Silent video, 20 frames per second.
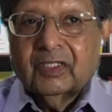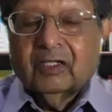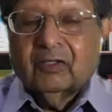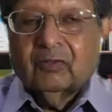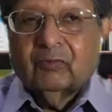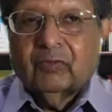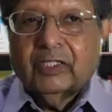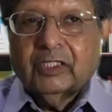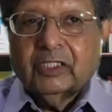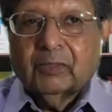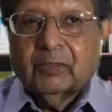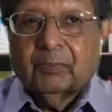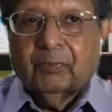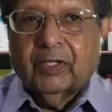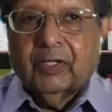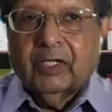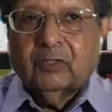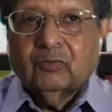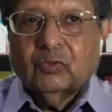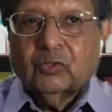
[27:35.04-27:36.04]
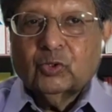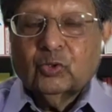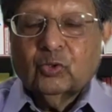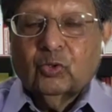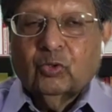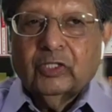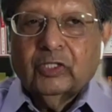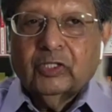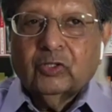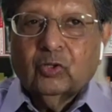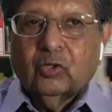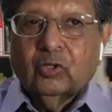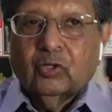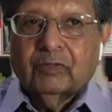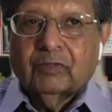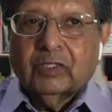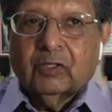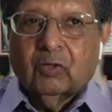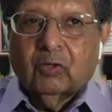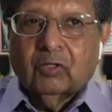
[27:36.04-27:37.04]
when Japan was rolling
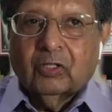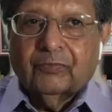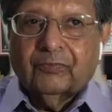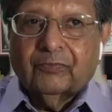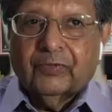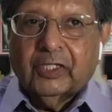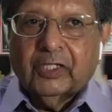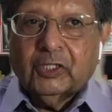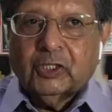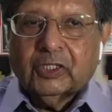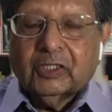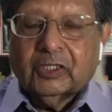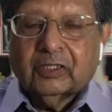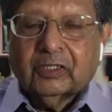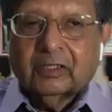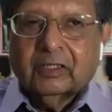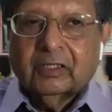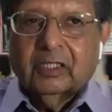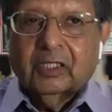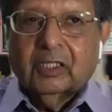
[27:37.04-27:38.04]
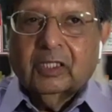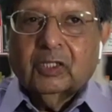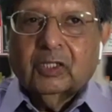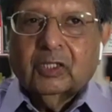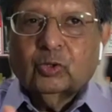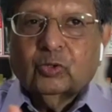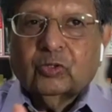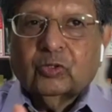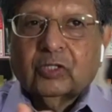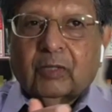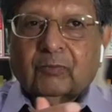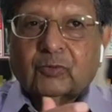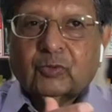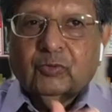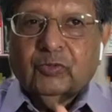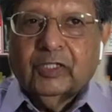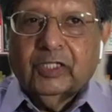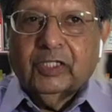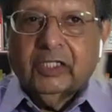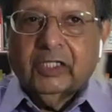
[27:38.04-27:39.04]
over all of Asia to come to
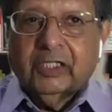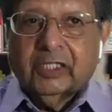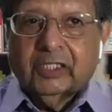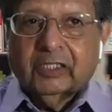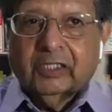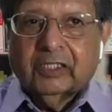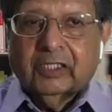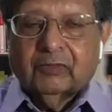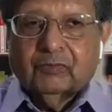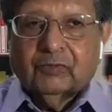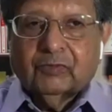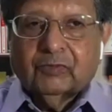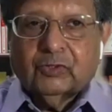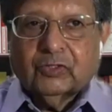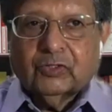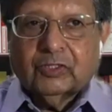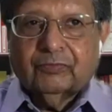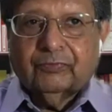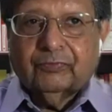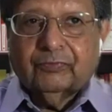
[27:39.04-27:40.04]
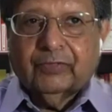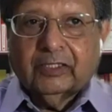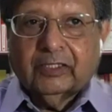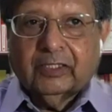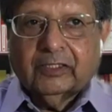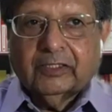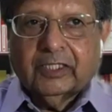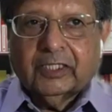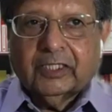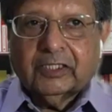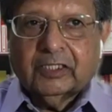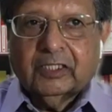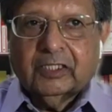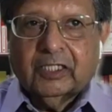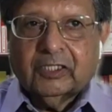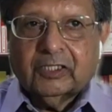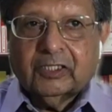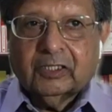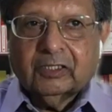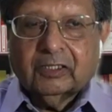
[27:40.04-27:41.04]
India, which was the final
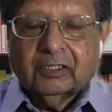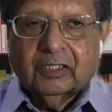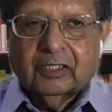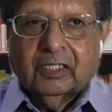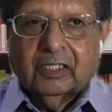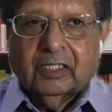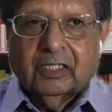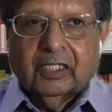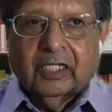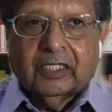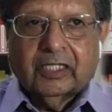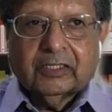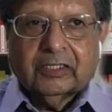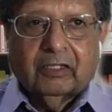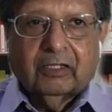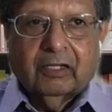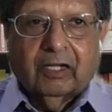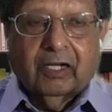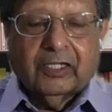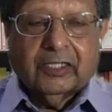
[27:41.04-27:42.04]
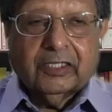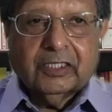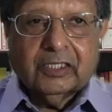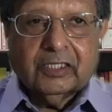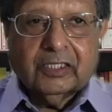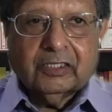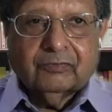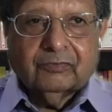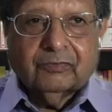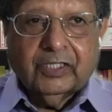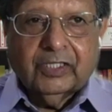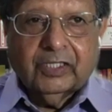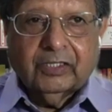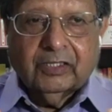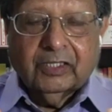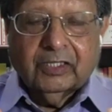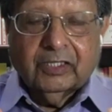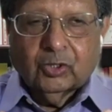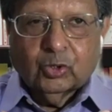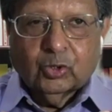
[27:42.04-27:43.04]
destination as a largest,
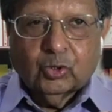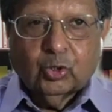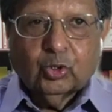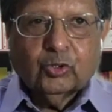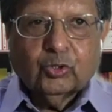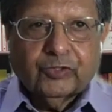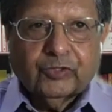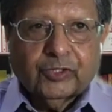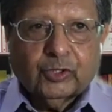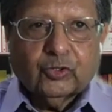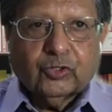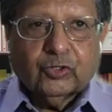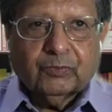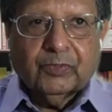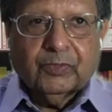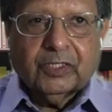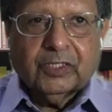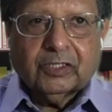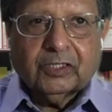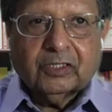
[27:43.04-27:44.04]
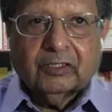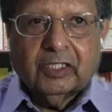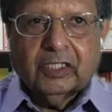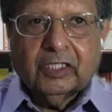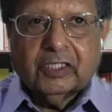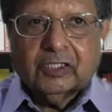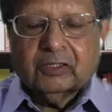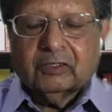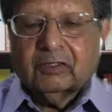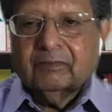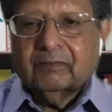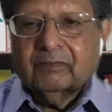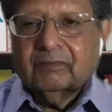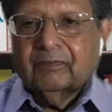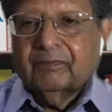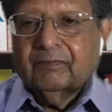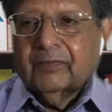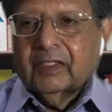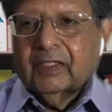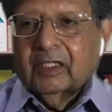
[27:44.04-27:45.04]
very good resource-based nation,
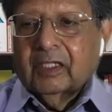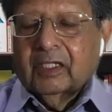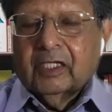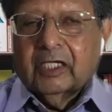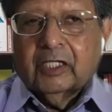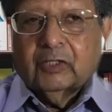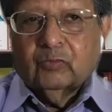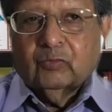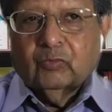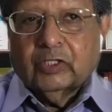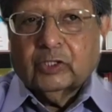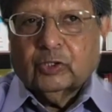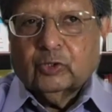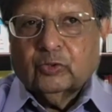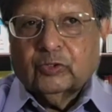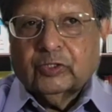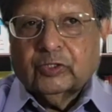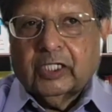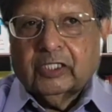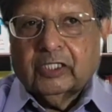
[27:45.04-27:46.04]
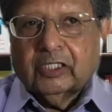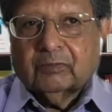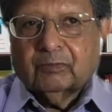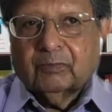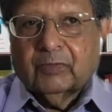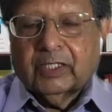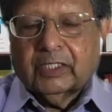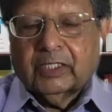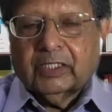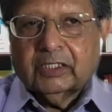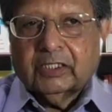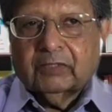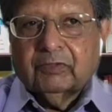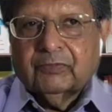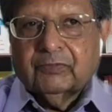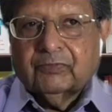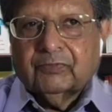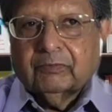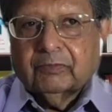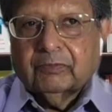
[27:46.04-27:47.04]
and wanted to take that market away
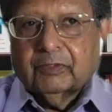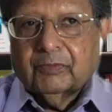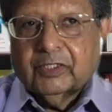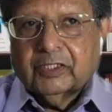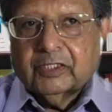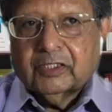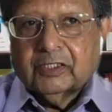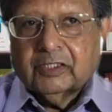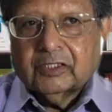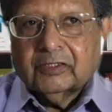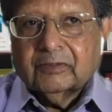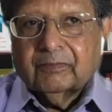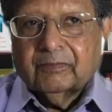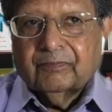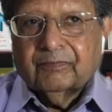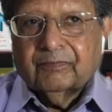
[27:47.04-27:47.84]
from the British.